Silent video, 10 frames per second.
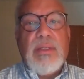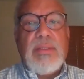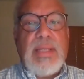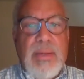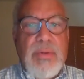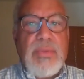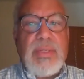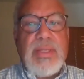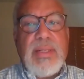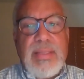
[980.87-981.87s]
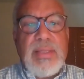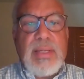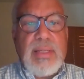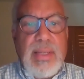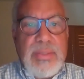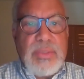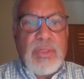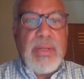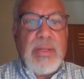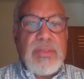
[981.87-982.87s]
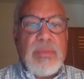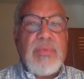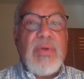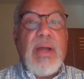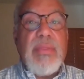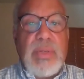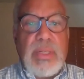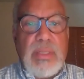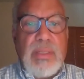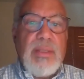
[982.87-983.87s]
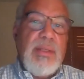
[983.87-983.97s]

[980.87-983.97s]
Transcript: To counter the innate psychological mechanism of othering